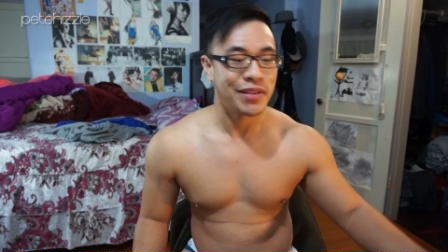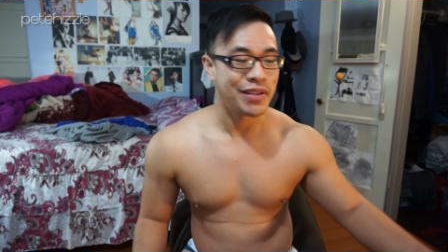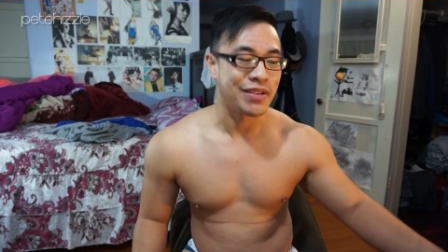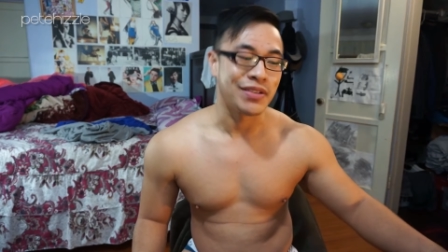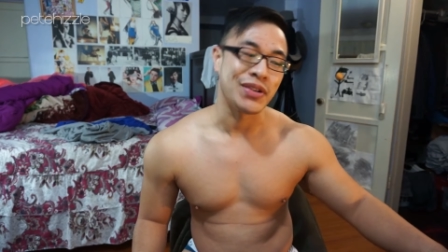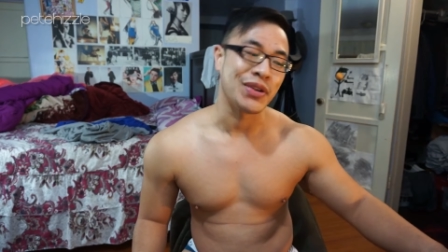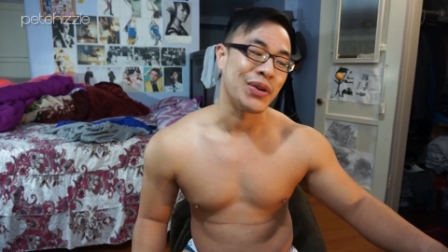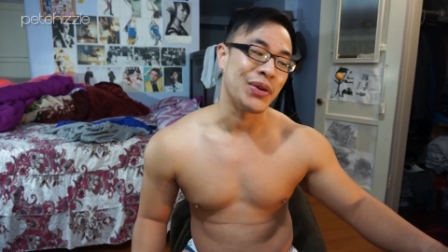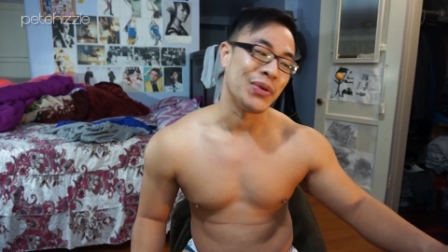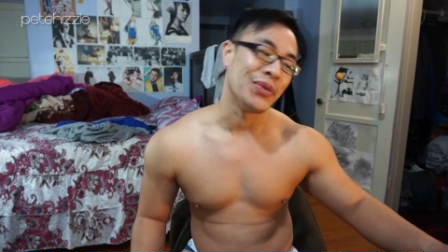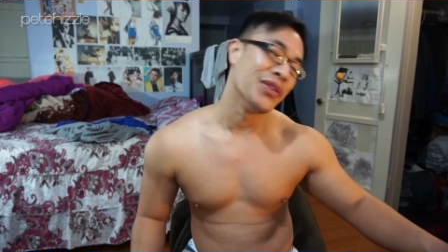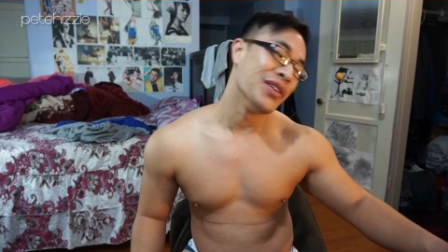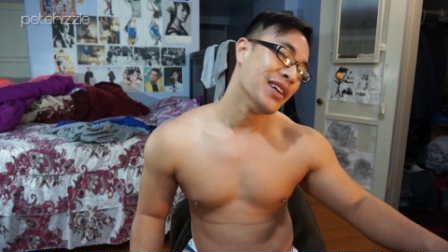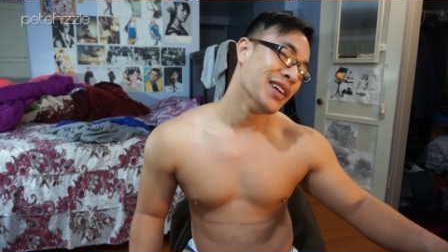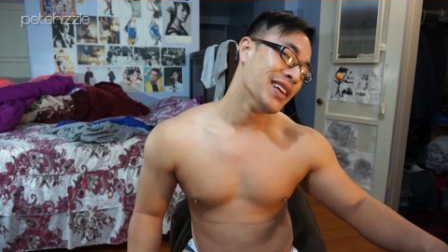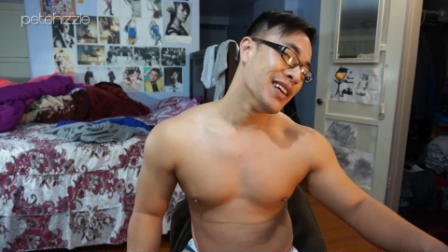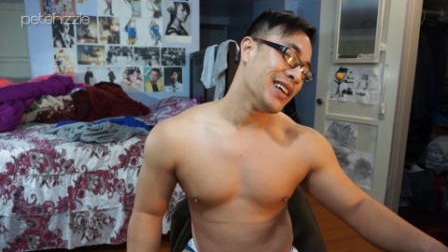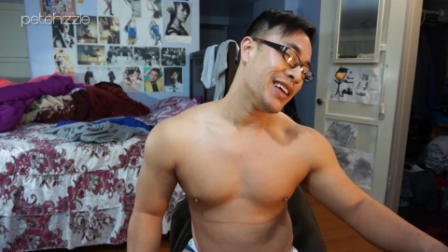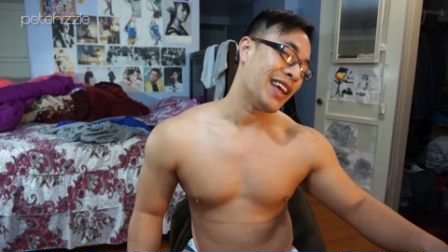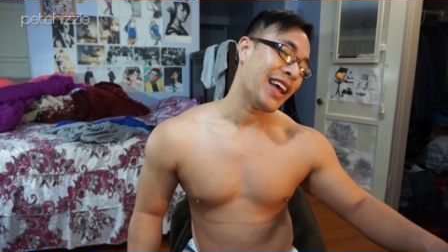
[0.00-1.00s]
So
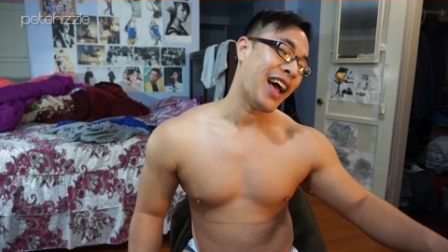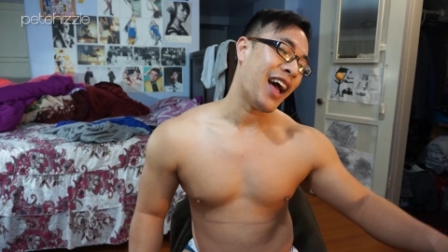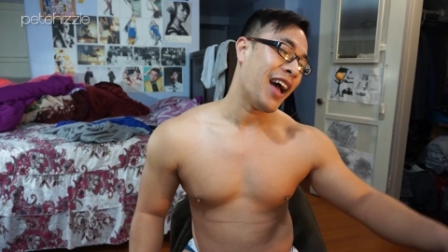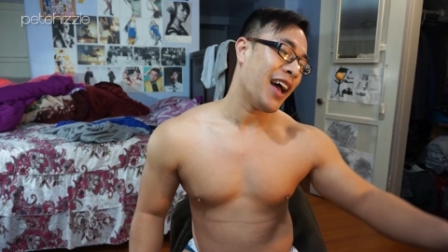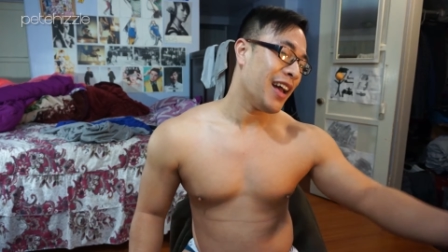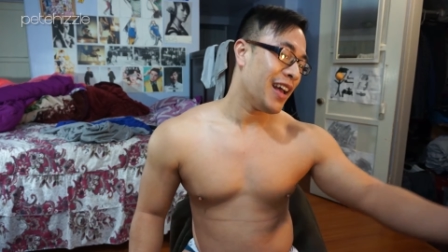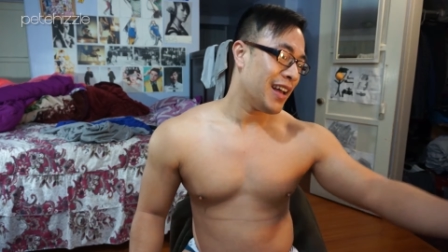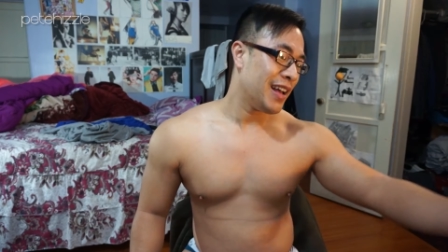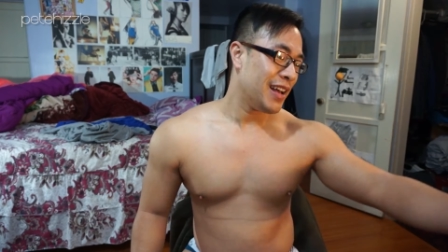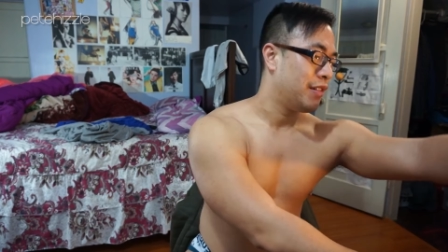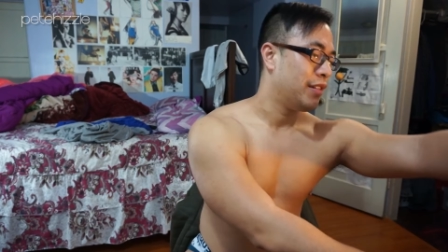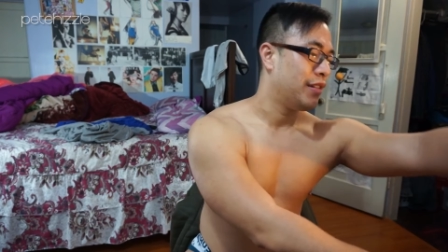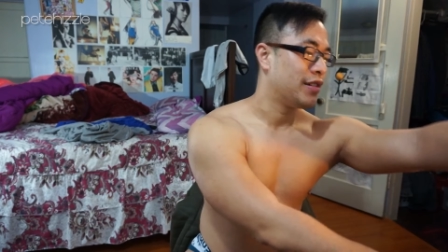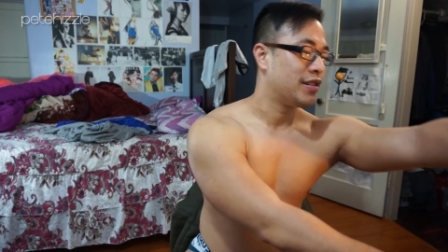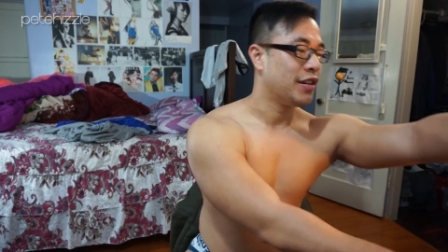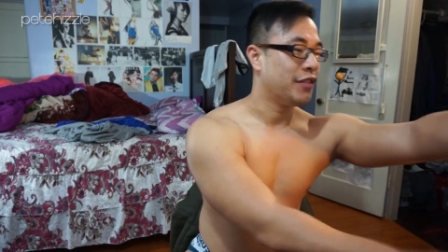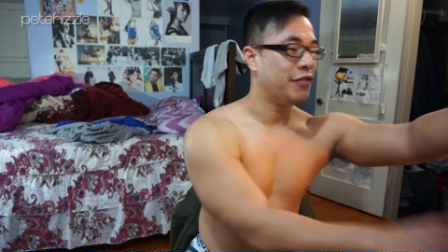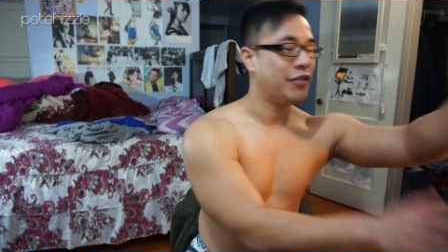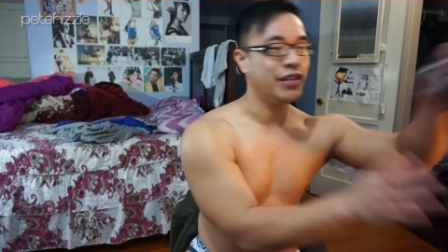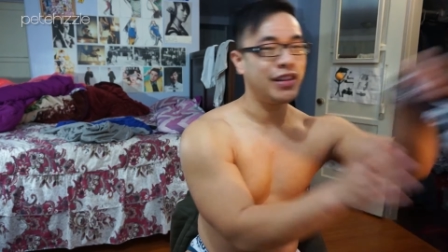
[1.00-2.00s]
yeah.
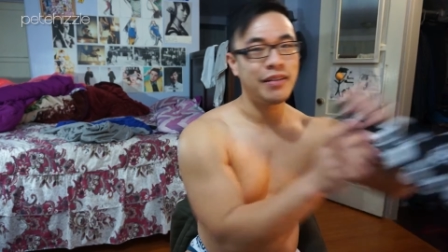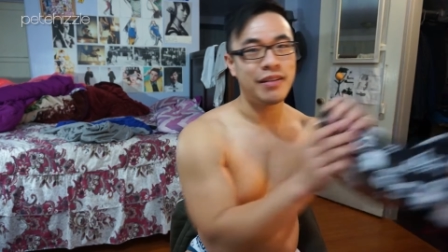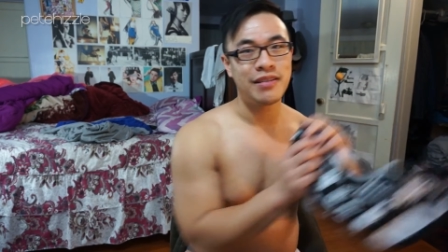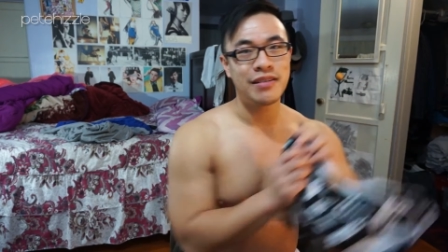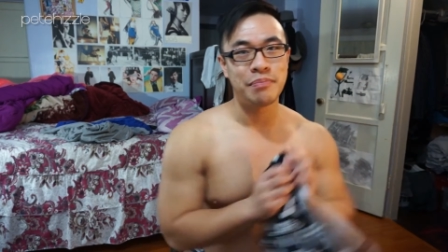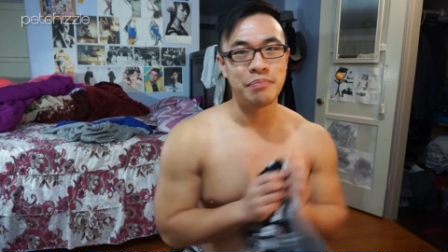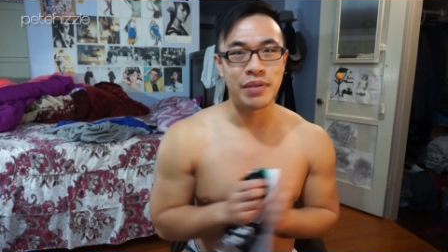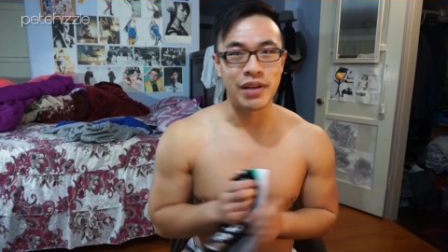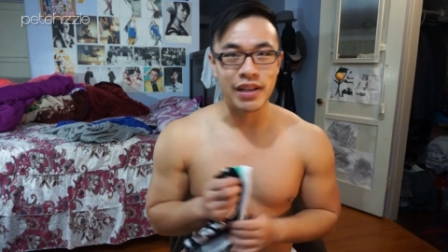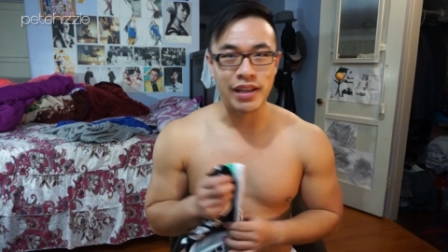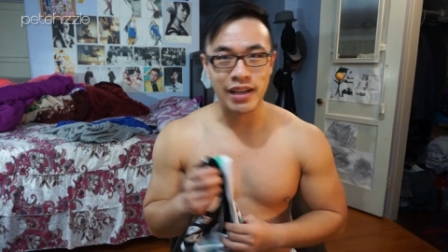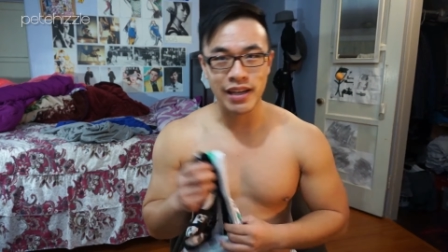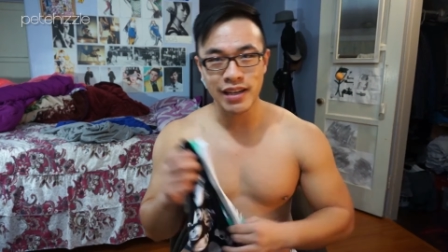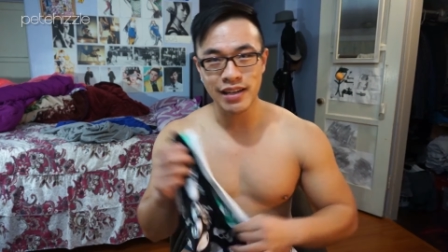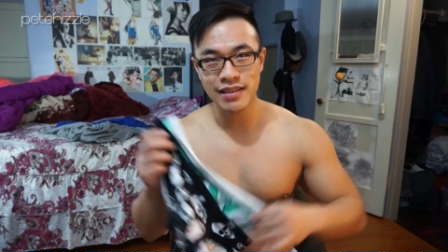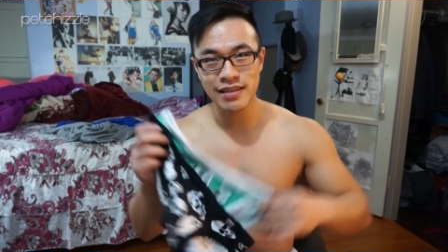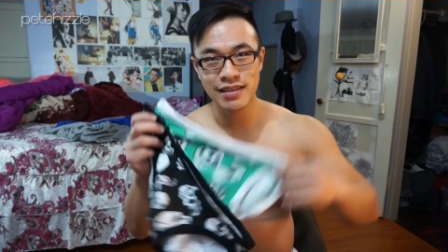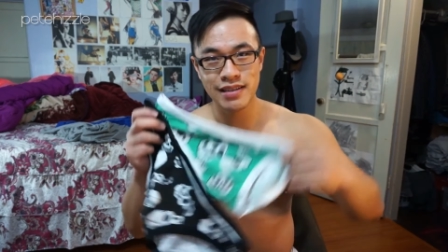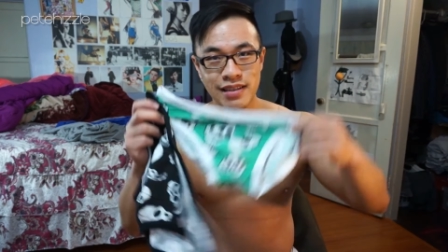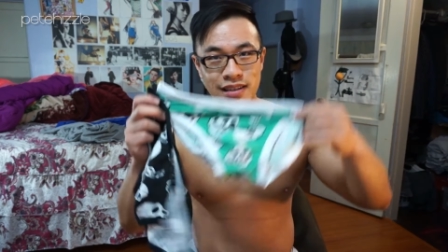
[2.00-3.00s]
So for these
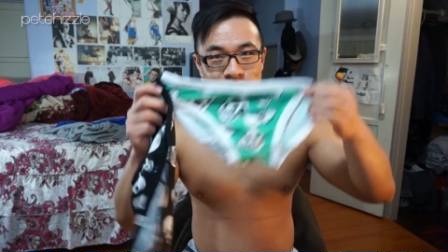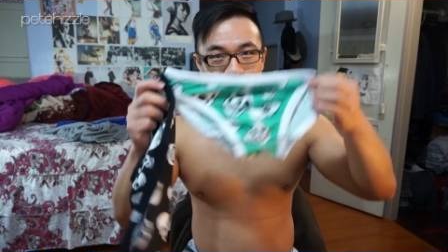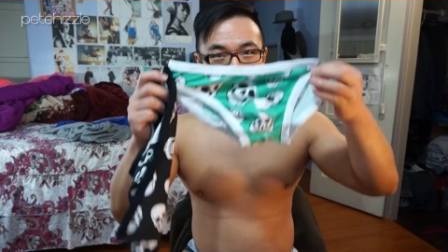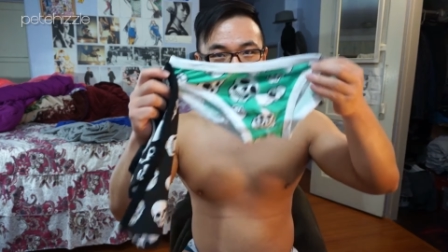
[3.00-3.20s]
Billies,